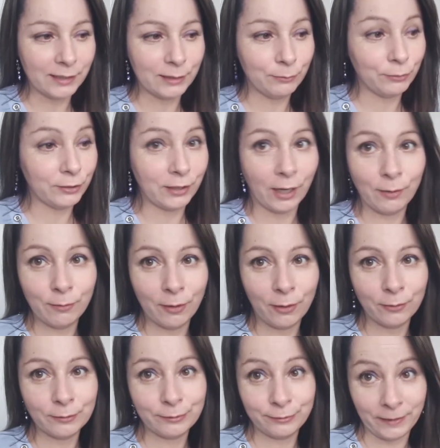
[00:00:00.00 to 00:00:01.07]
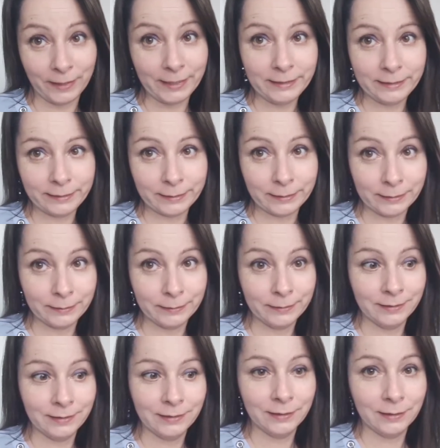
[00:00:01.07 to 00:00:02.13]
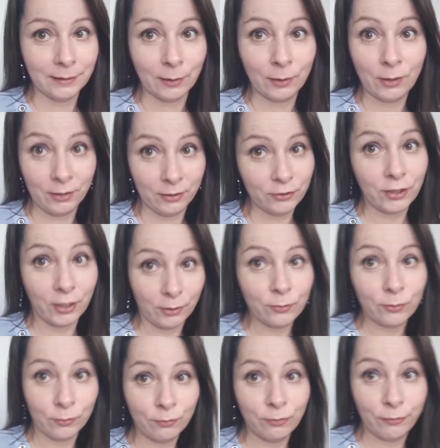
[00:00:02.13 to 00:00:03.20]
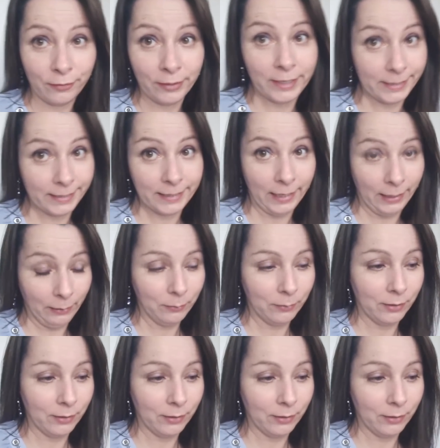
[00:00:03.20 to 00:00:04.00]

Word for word: if you don't like feet, I'm going to show some feet now.